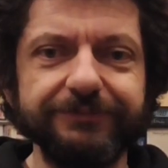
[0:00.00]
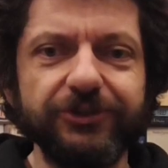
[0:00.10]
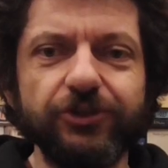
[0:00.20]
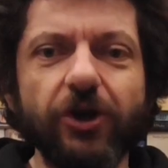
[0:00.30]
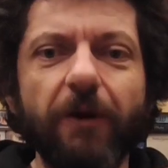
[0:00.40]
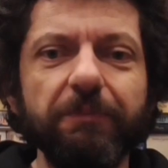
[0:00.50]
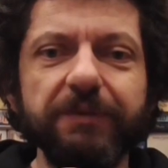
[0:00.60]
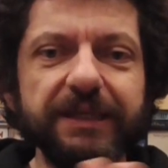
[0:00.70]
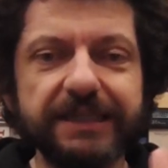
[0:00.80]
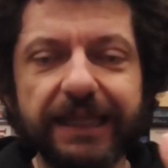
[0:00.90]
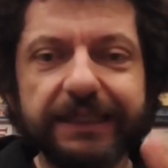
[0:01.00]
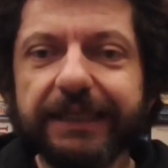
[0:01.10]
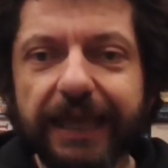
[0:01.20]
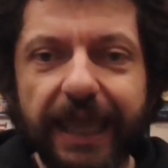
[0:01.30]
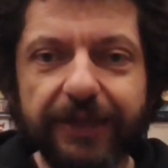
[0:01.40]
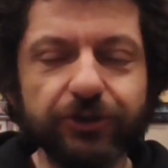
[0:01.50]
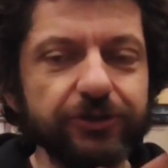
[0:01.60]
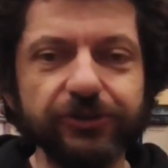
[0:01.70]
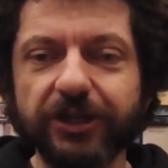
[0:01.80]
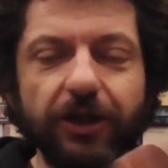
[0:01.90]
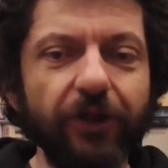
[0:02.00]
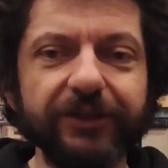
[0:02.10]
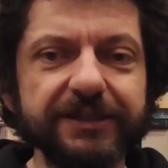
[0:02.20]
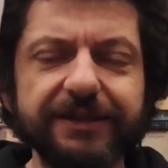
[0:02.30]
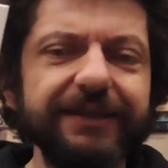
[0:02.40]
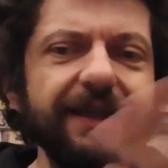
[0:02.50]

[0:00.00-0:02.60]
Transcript: zombies and teenagers and all this.